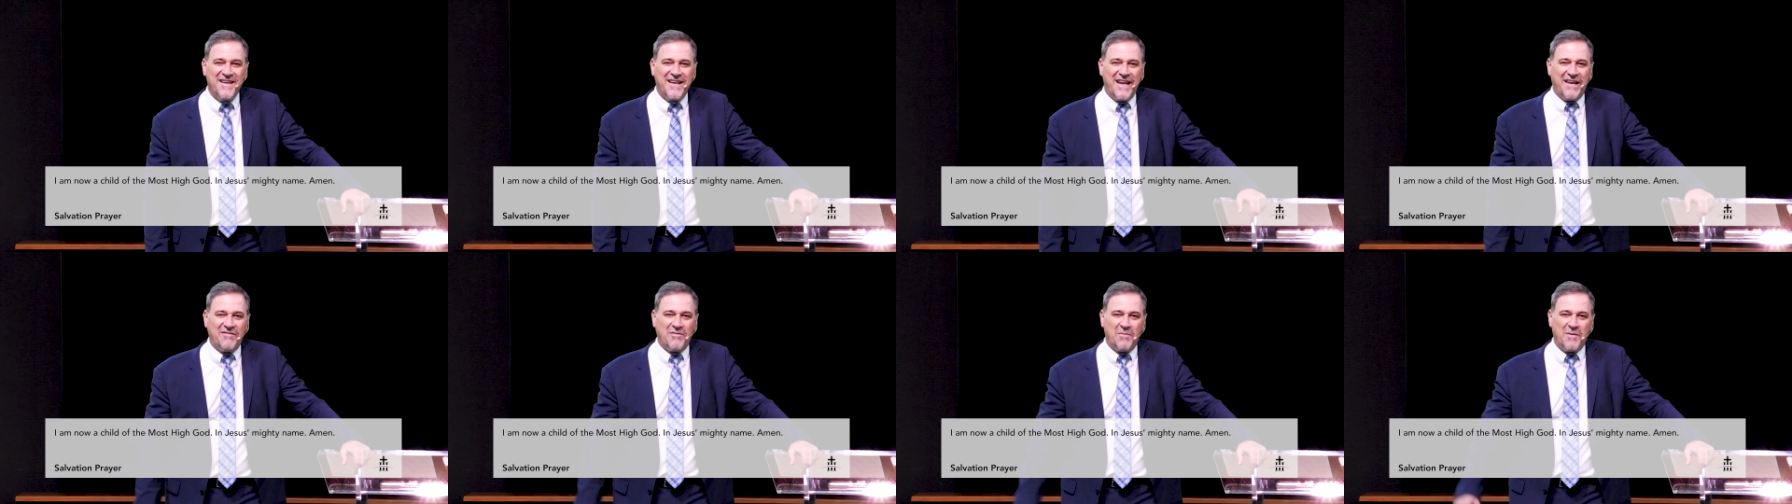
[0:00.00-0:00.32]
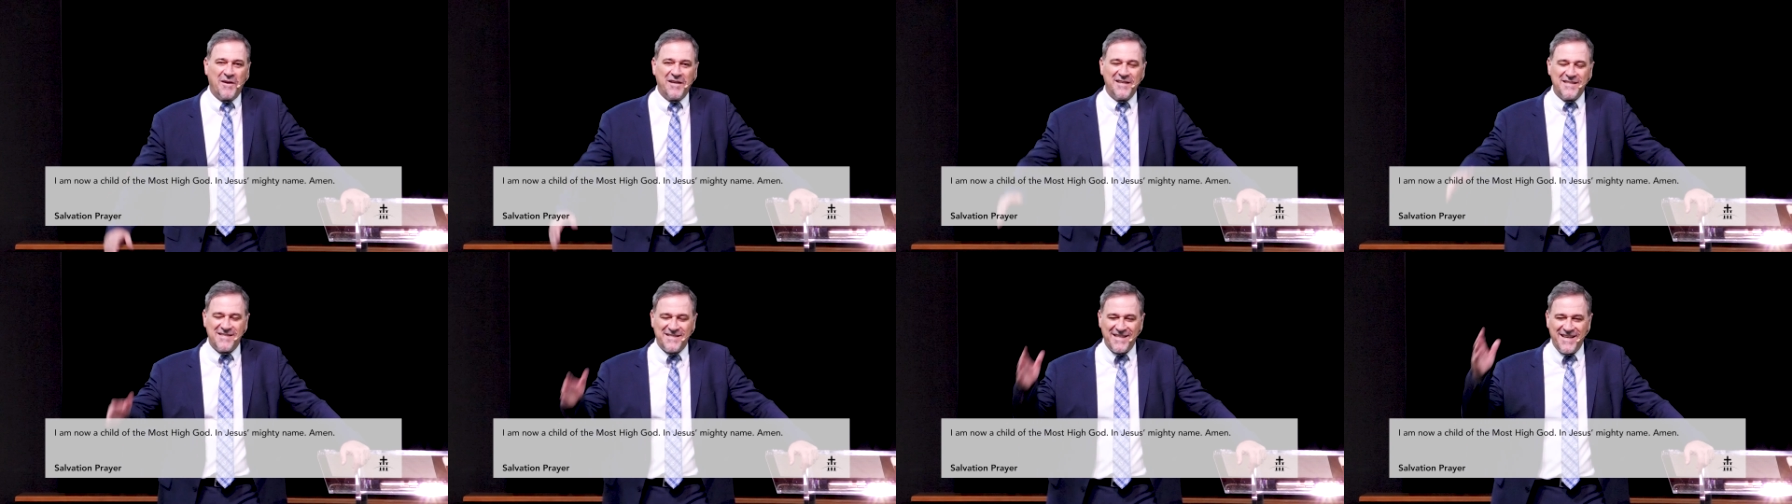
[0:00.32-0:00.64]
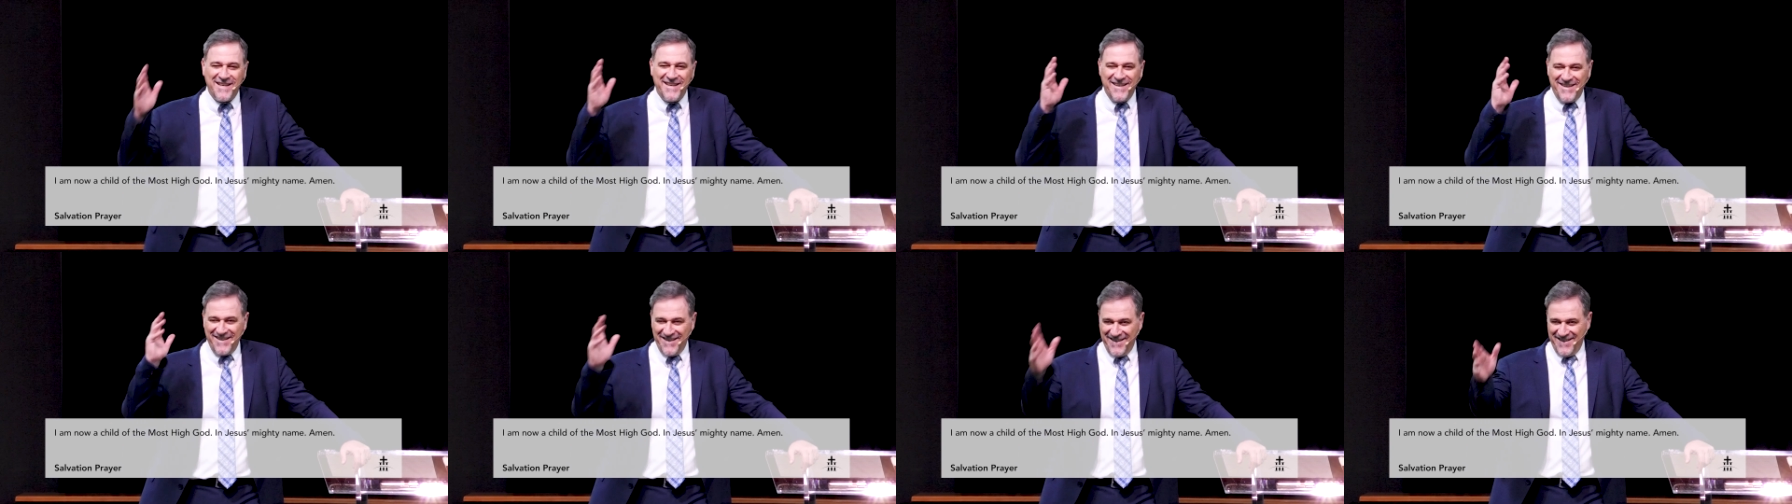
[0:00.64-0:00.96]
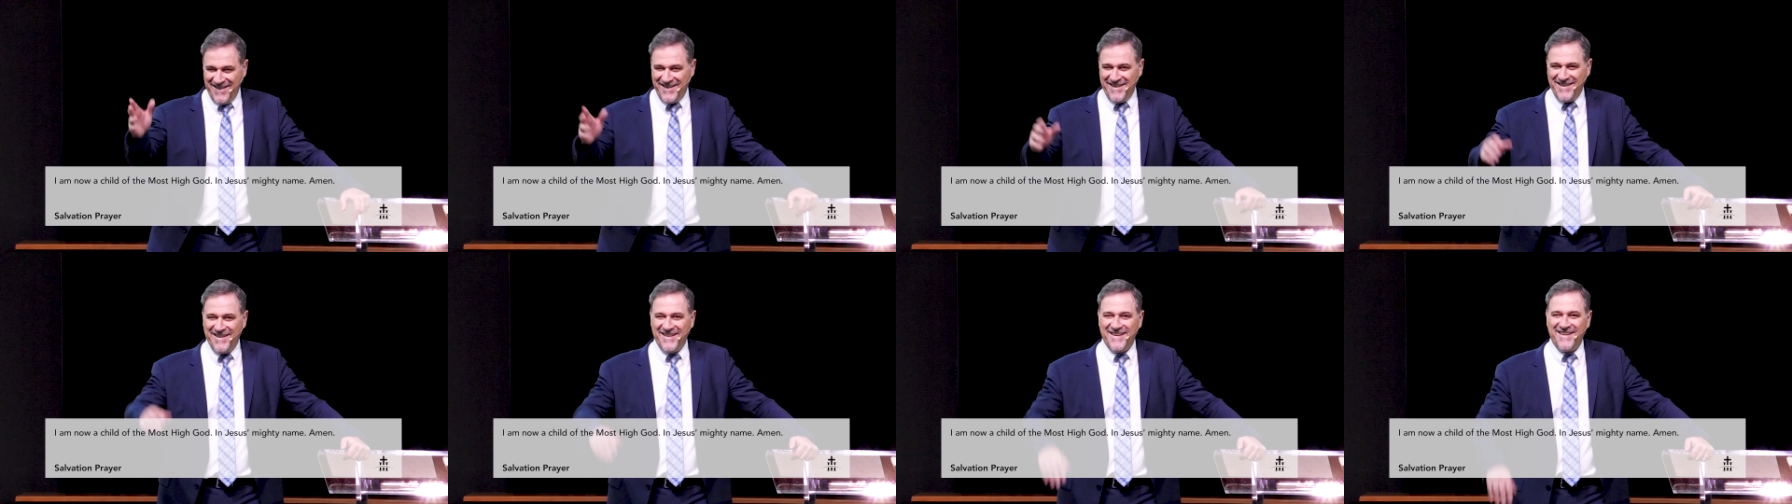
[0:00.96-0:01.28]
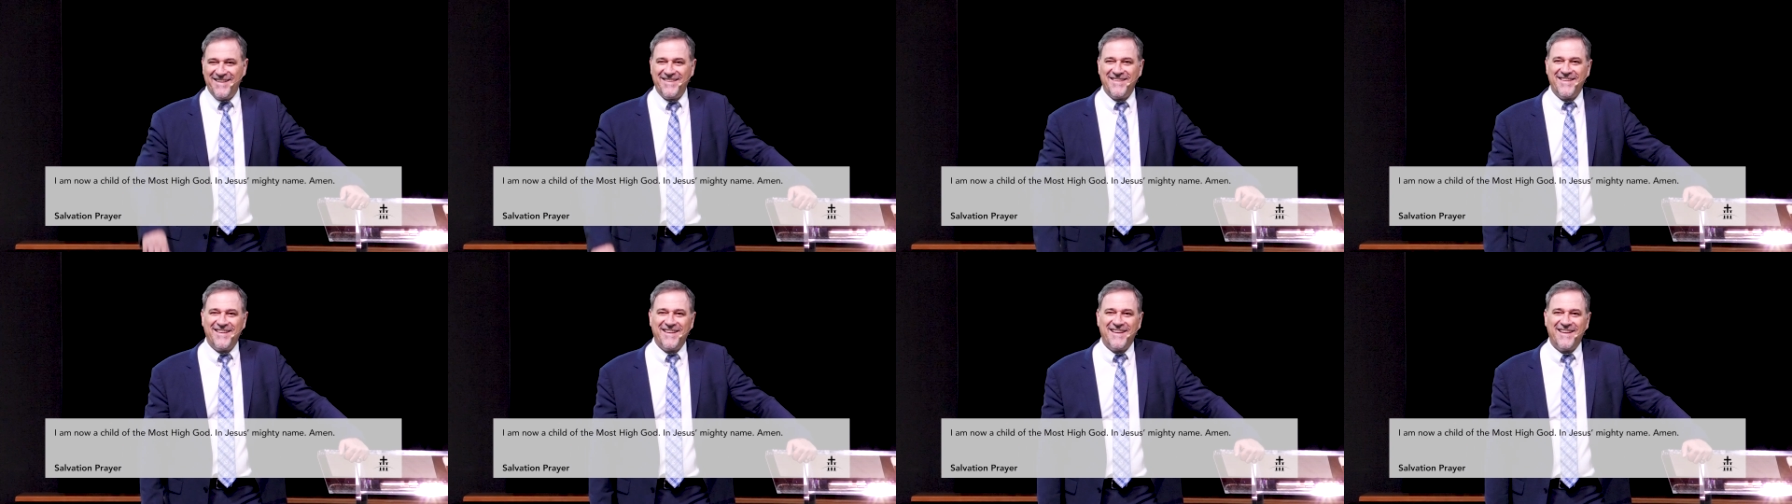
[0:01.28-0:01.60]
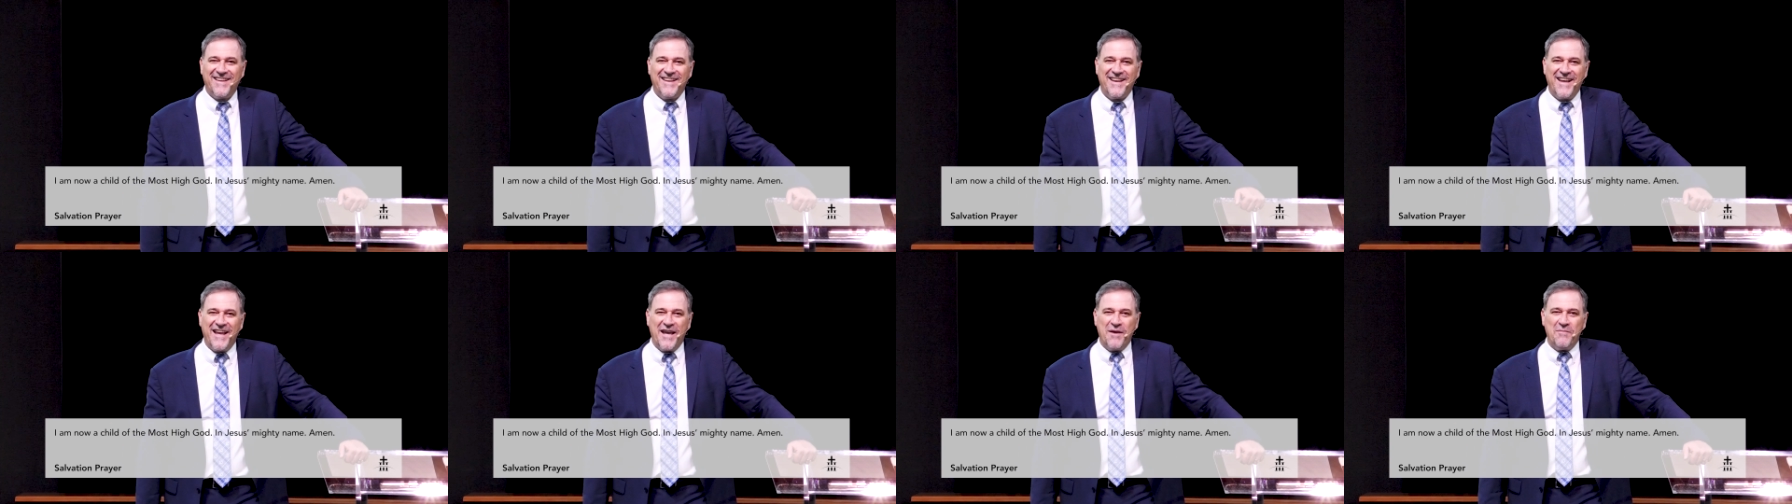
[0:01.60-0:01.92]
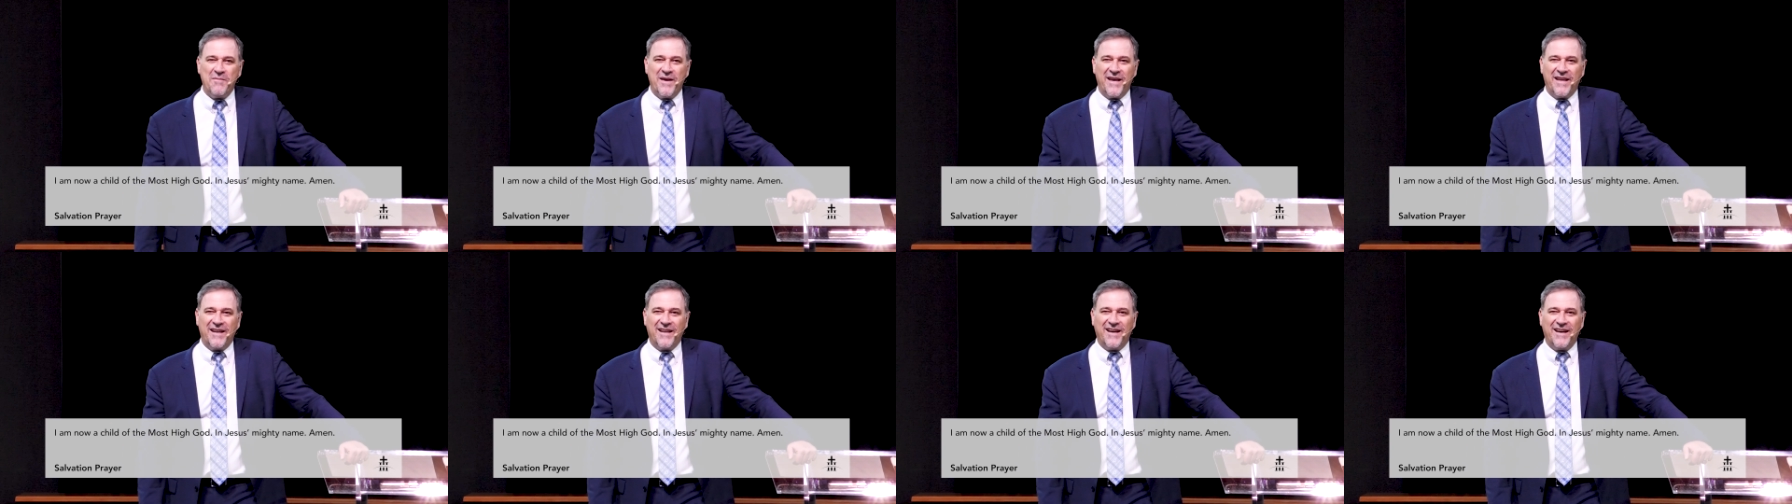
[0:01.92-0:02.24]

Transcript: Everybody said, Amen. Amen.